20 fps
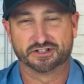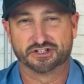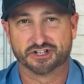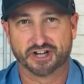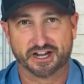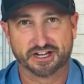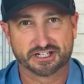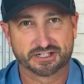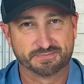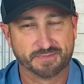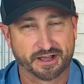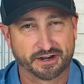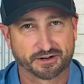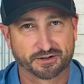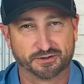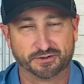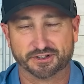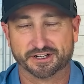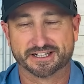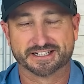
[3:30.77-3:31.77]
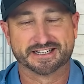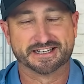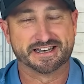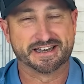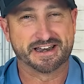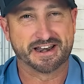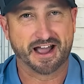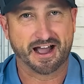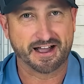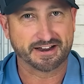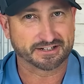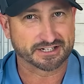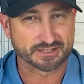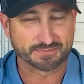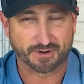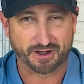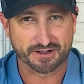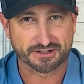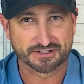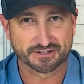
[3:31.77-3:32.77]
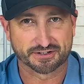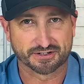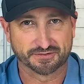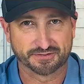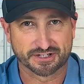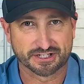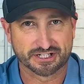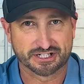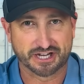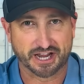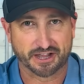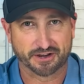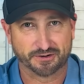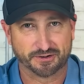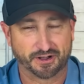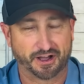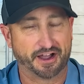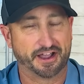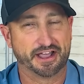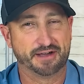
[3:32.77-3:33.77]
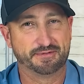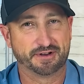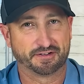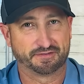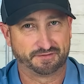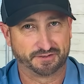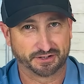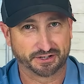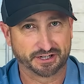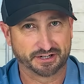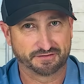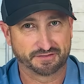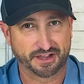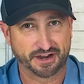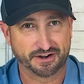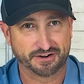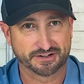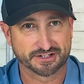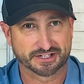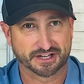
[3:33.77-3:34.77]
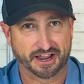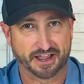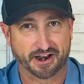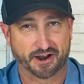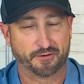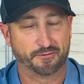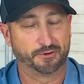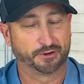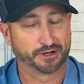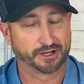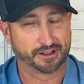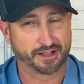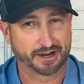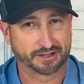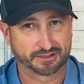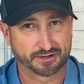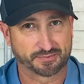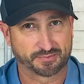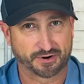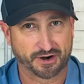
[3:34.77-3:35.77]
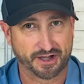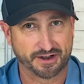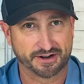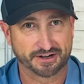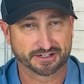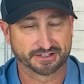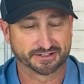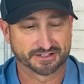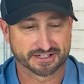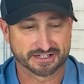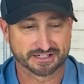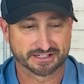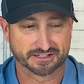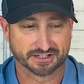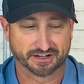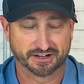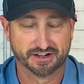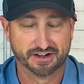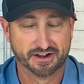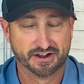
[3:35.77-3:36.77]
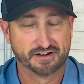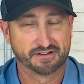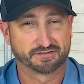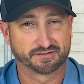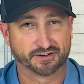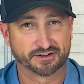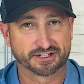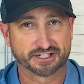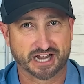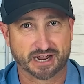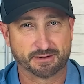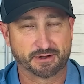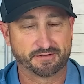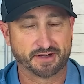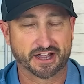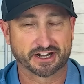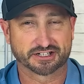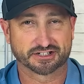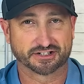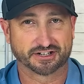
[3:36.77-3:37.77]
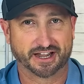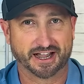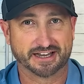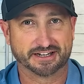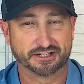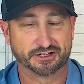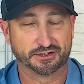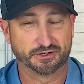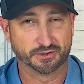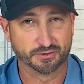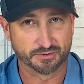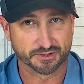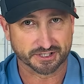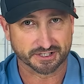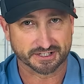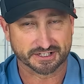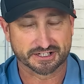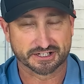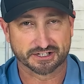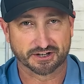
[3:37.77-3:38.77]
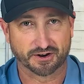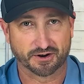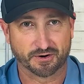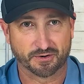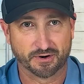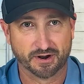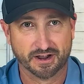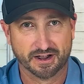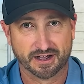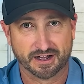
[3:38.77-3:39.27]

Jase Medical is not a sponsor of this channel. I am an affiliate of theirs, and I really like their product, and this is the first time I've actually had to use it. So